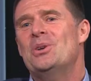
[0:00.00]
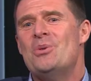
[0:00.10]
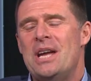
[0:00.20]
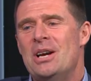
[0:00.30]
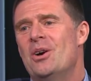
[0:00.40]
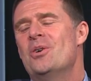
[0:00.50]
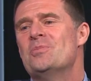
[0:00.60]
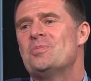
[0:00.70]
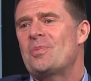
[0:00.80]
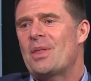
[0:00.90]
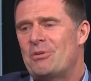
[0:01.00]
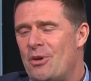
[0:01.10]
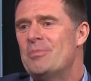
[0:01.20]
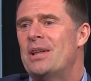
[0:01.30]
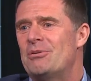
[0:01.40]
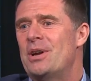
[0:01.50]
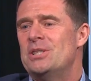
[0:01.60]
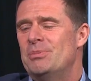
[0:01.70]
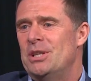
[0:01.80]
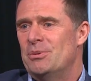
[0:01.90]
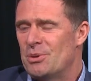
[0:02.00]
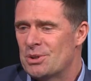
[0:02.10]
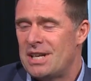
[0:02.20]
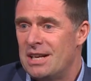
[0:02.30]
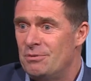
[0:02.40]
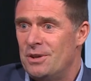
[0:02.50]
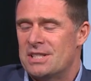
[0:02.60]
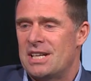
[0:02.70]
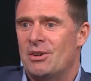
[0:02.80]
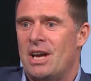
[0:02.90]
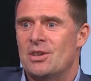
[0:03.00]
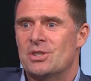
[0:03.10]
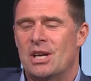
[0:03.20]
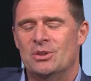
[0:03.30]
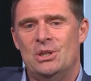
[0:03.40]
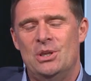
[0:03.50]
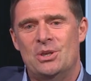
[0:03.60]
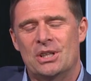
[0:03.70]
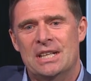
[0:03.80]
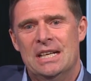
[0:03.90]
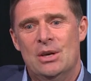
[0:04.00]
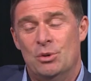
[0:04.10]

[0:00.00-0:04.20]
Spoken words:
on the way home from that race meeting, we were staying in Finstown House out in Lucan,